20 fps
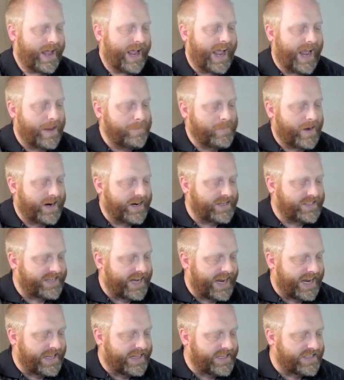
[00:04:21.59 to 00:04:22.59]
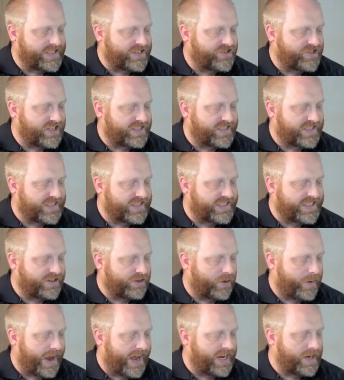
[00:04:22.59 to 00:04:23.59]
a minus a, this is just the
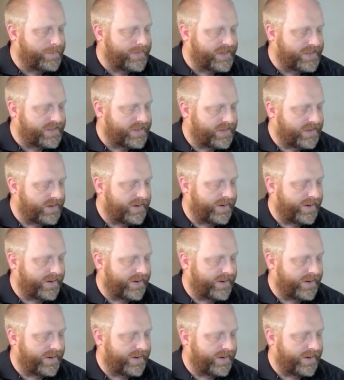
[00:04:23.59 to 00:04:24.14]
zero element